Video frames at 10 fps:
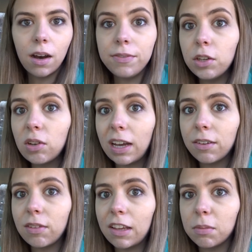A few kind
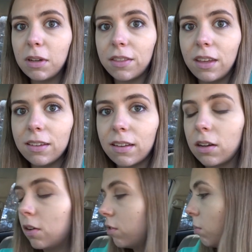of last minute things that I
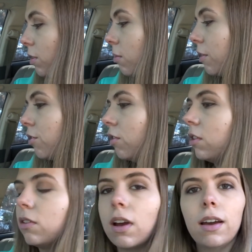also want to mention
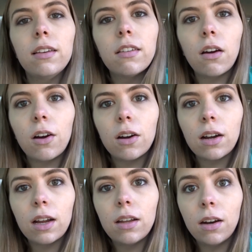to you guys
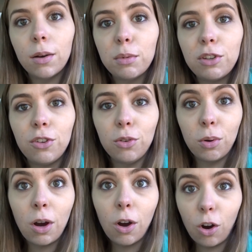are um,
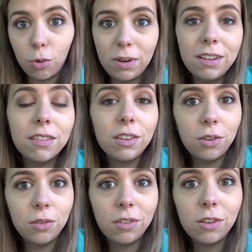to always
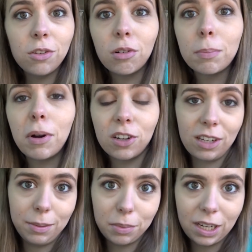use your
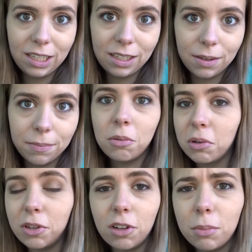parking brake or
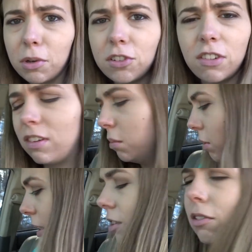your emergency
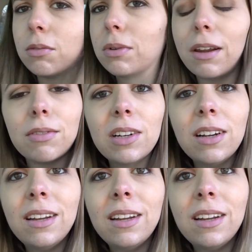brake or whatever.